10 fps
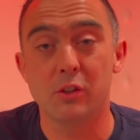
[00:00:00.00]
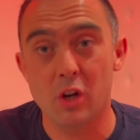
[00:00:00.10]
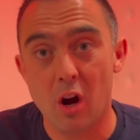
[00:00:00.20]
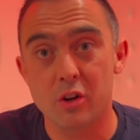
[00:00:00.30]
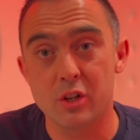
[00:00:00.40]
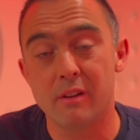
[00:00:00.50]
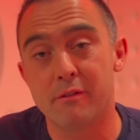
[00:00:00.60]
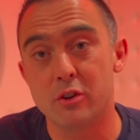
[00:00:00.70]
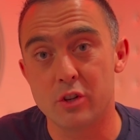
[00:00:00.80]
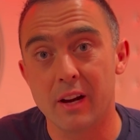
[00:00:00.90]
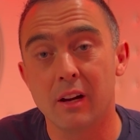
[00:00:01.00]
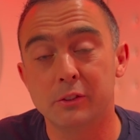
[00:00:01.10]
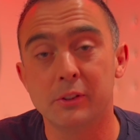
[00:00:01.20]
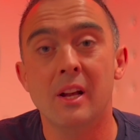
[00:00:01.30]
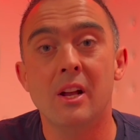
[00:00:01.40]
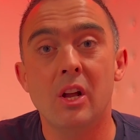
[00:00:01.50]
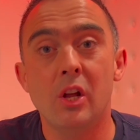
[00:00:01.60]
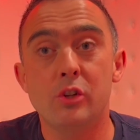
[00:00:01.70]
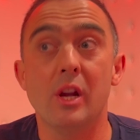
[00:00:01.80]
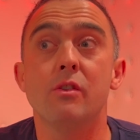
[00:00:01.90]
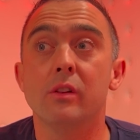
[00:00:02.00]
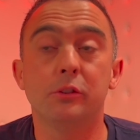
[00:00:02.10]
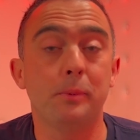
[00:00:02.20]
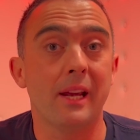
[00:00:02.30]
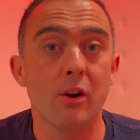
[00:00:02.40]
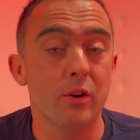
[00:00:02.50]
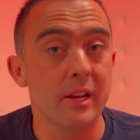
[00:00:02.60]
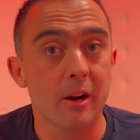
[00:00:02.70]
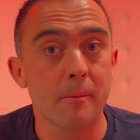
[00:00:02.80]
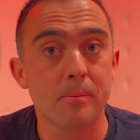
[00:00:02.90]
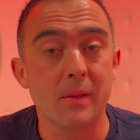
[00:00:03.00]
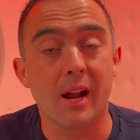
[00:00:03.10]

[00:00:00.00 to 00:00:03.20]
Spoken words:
charging for drinks. Generally speaking on here, a